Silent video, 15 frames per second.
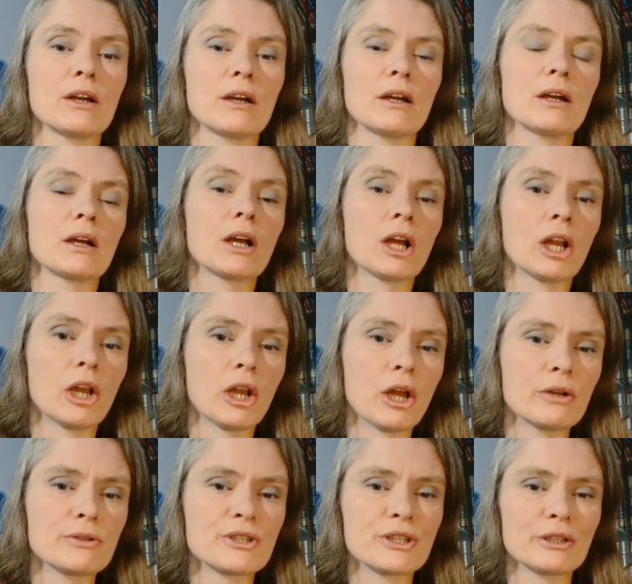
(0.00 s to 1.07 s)
a
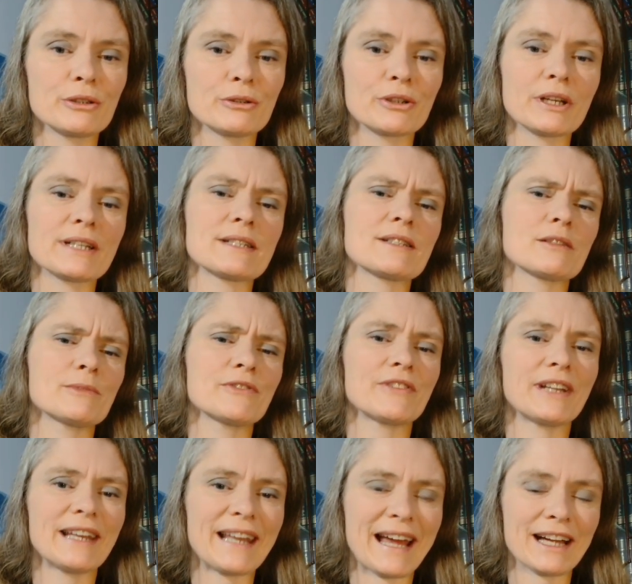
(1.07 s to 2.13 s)
closer look at some of the
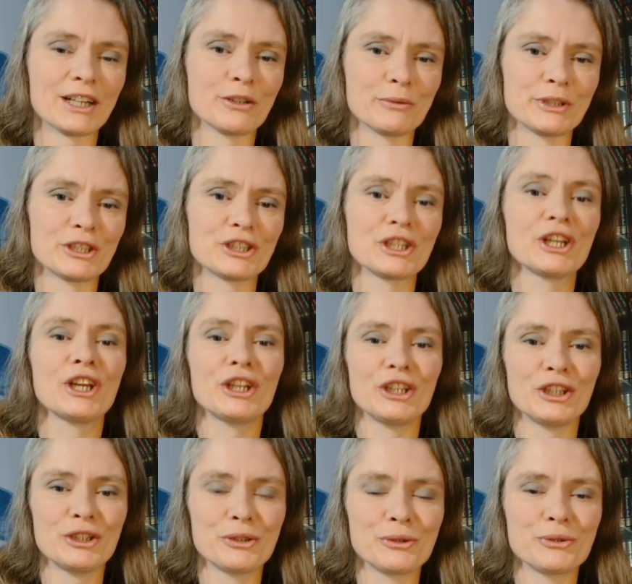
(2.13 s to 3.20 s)
language
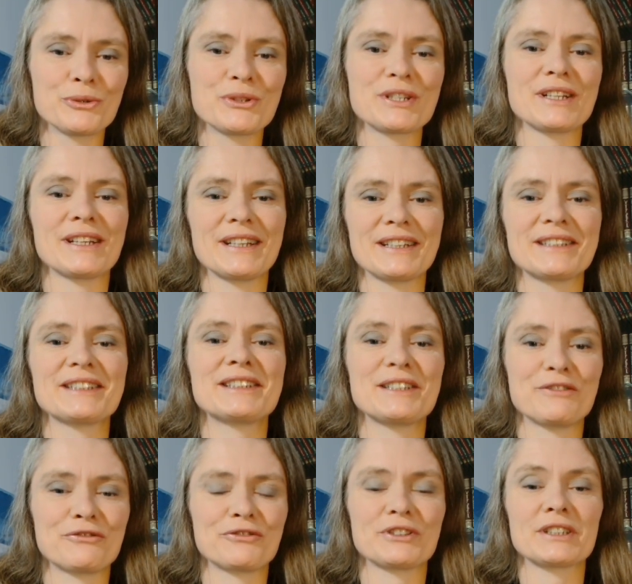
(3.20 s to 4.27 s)
used in the
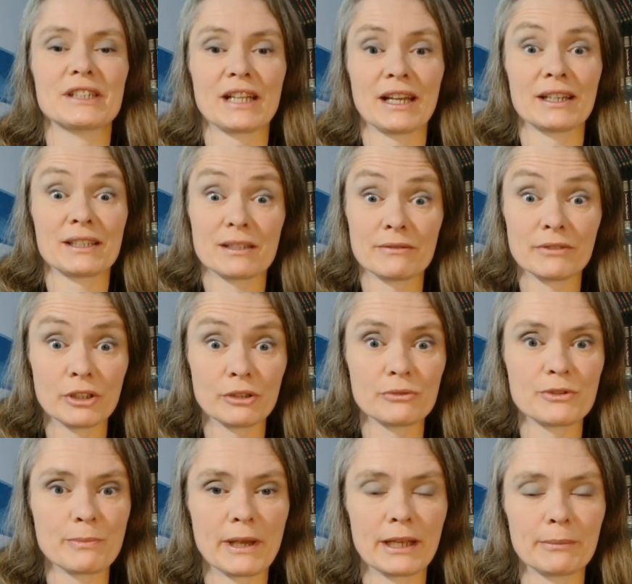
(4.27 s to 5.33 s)
different kinds of
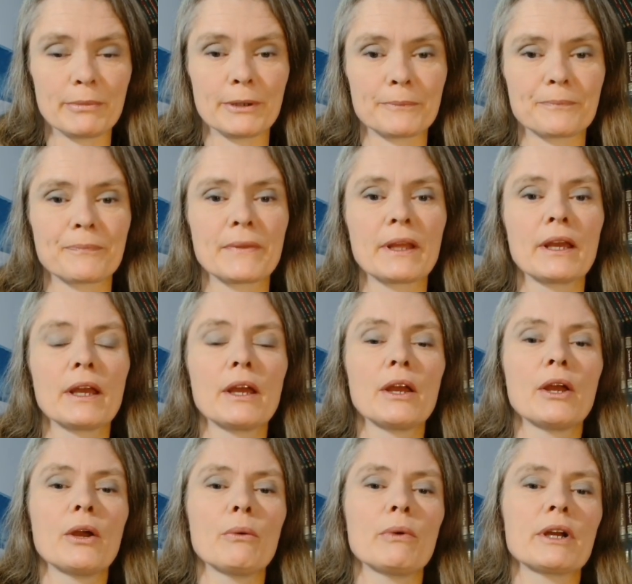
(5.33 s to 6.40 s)
newspaper.
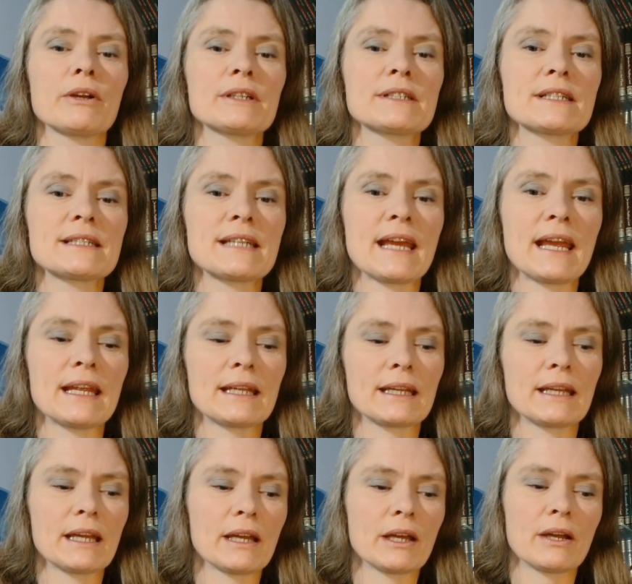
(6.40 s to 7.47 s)
We're going to take
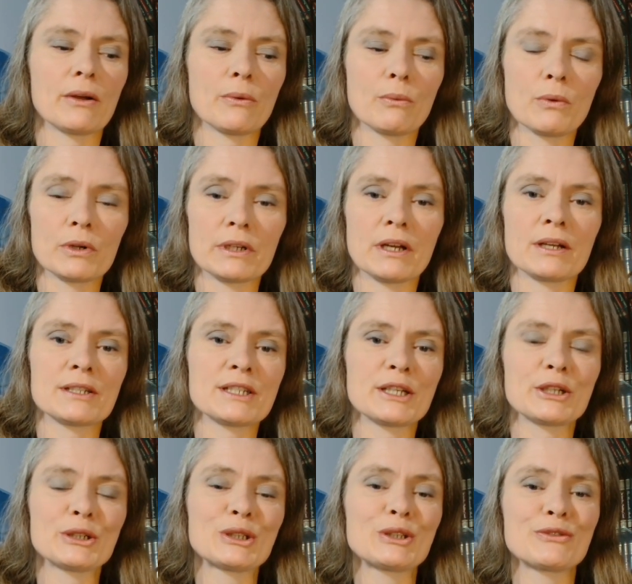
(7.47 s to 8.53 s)
one
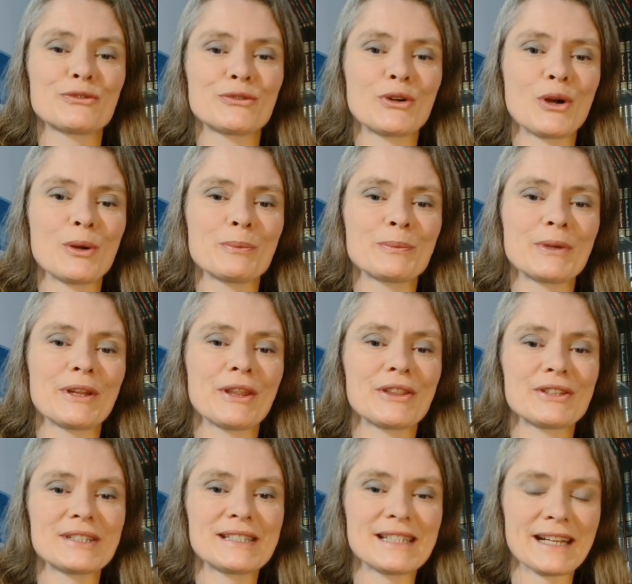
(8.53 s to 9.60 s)
article from the
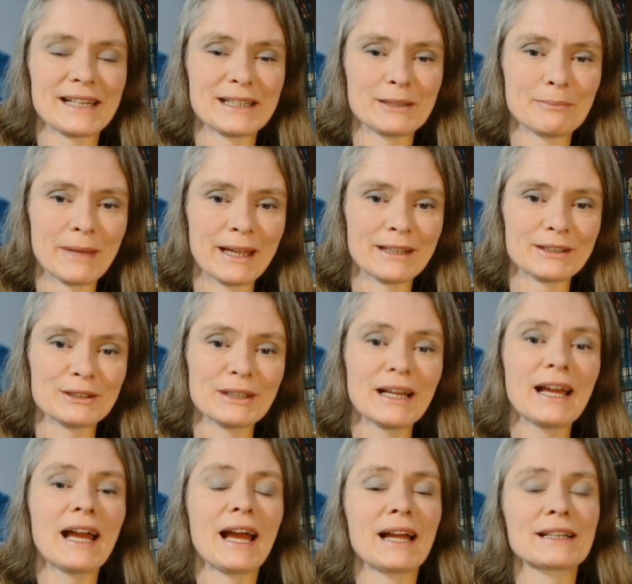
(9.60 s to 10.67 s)
Daily Mail
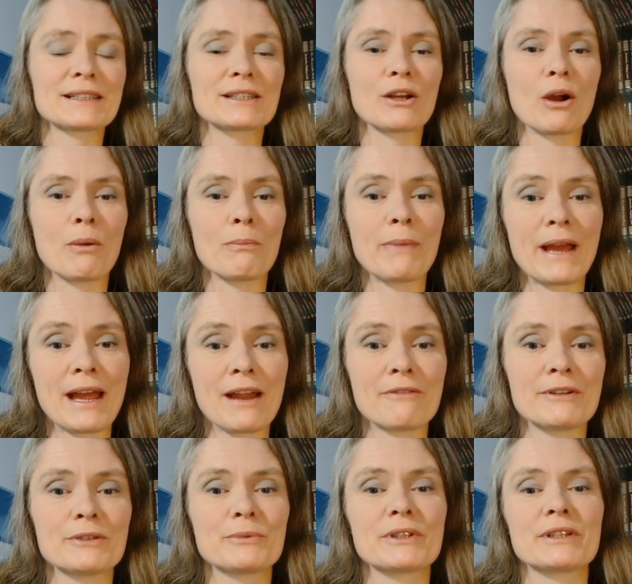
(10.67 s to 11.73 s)
and compare
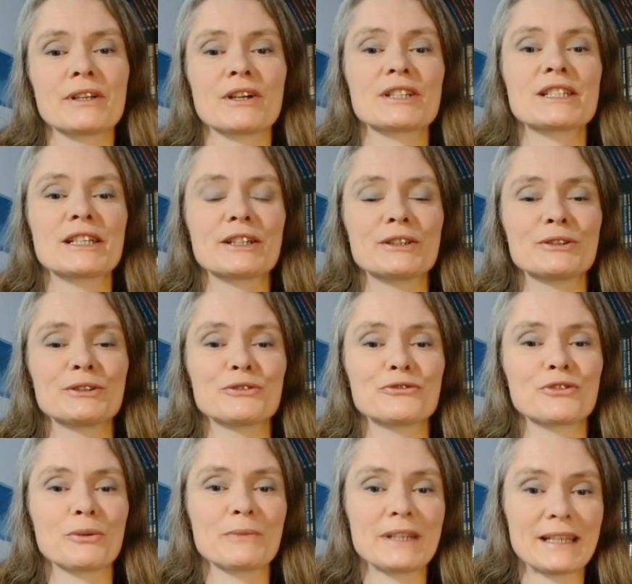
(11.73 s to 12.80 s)
it with an article
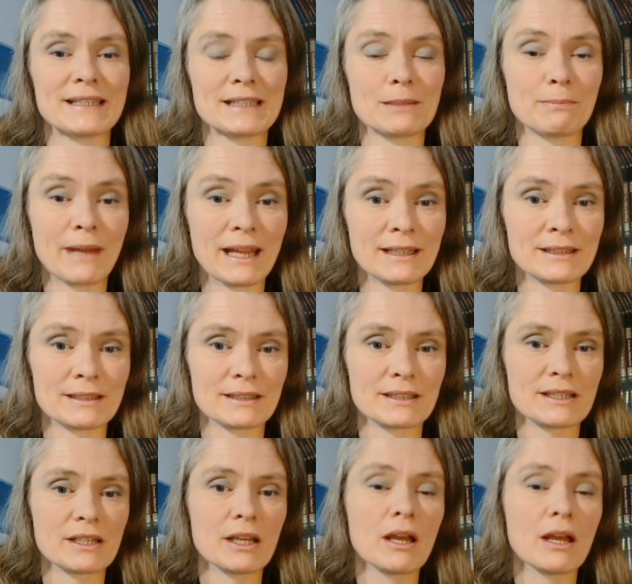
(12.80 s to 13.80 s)
from the Independent